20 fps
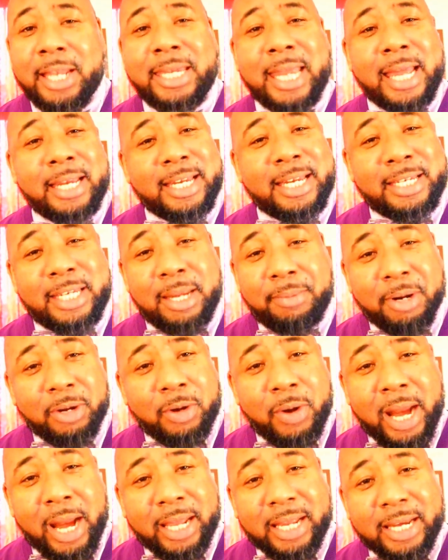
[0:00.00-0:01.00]
that the
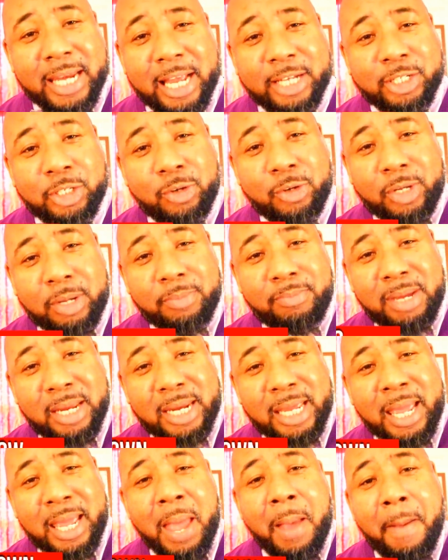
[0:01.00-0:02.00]
Democratic National
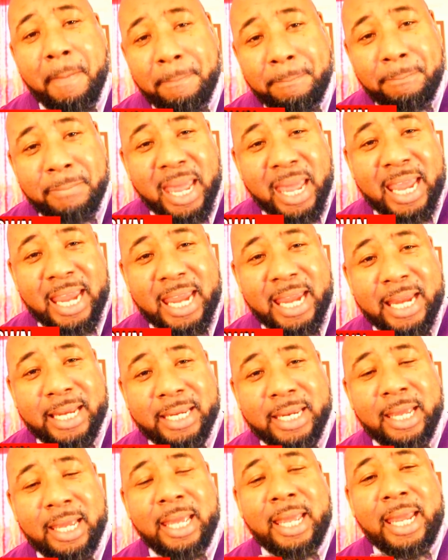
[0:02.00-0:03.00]
Committee
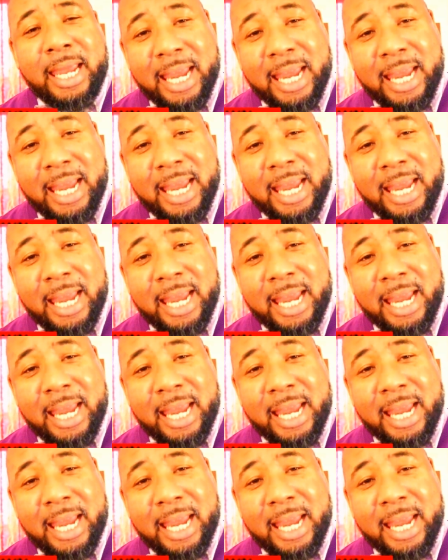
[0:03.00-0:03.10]
made